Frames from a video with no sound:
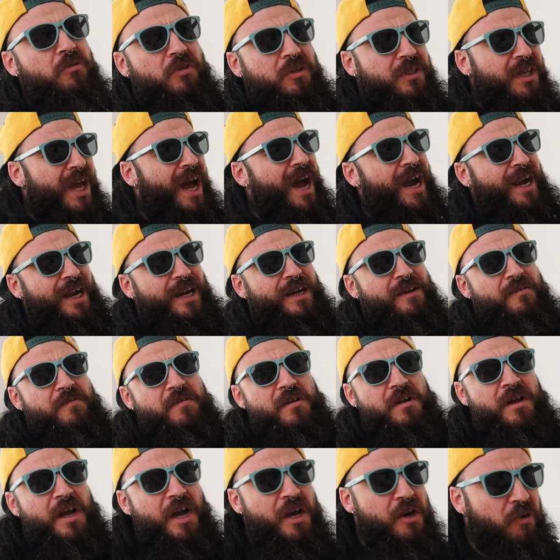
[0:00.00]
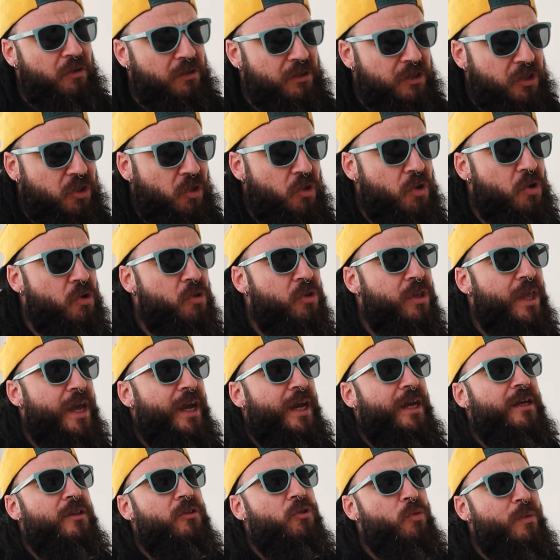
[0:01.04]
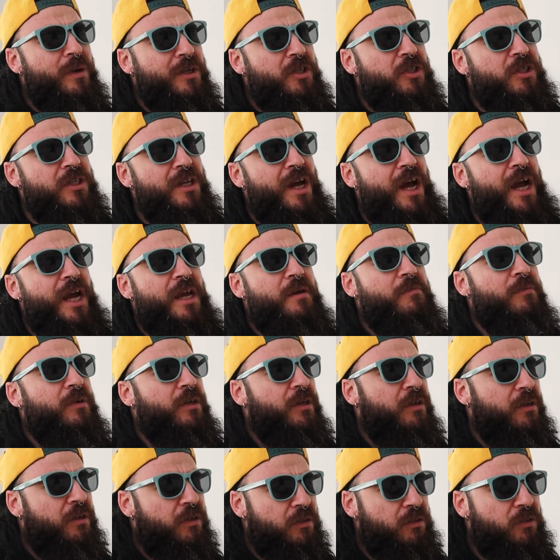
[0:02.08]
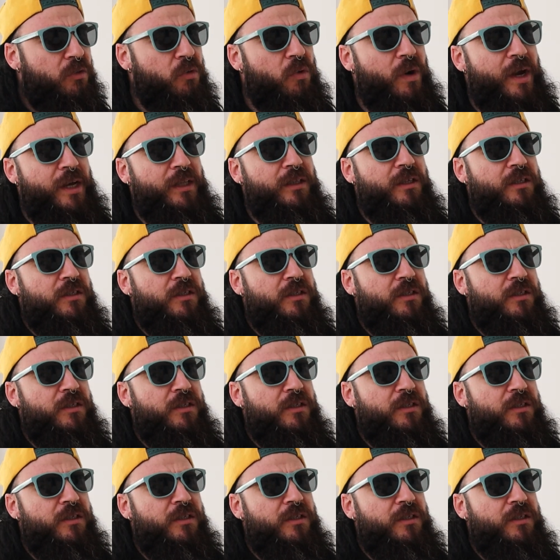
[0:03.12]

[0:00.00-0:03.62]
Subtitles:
you suck, and also you're taking too much time to end